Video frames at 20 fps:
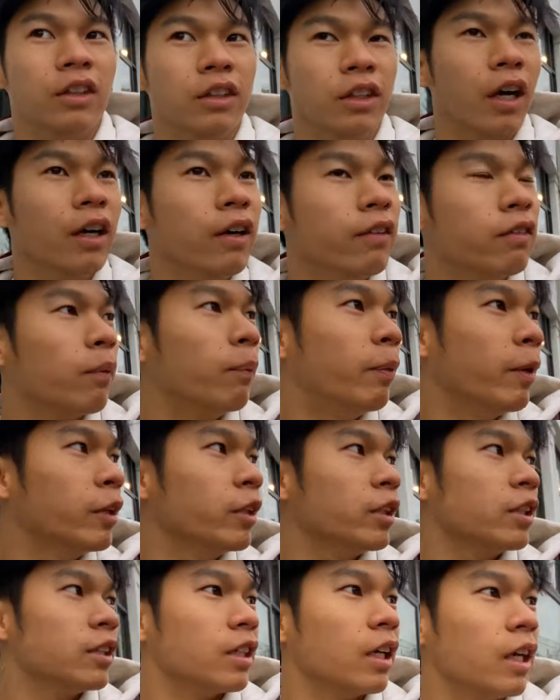none of the
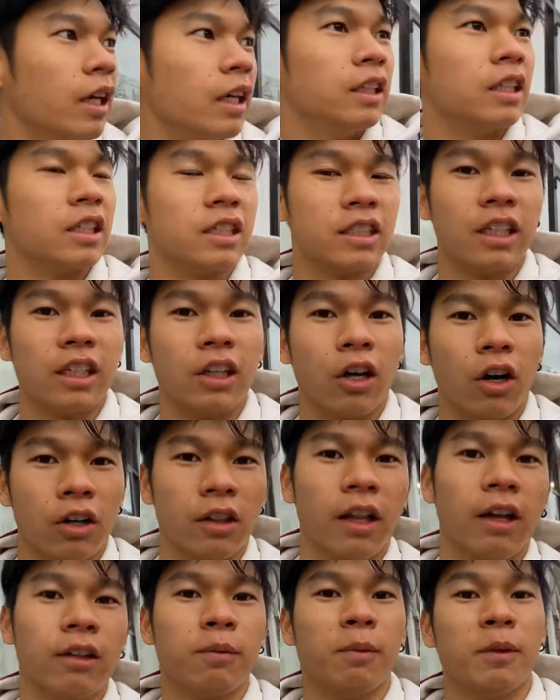buildings in the city are
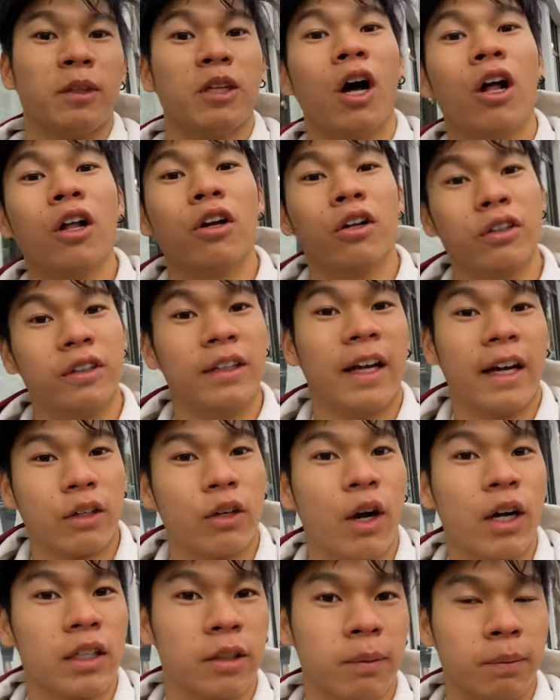allowed to be taller than that
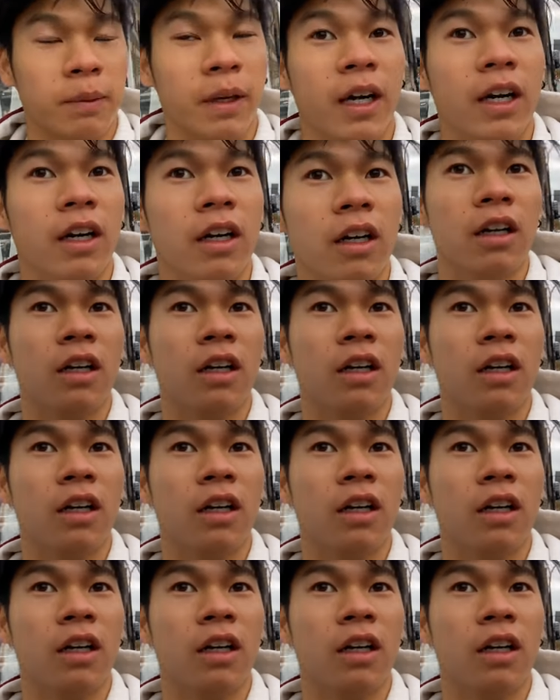cross up there.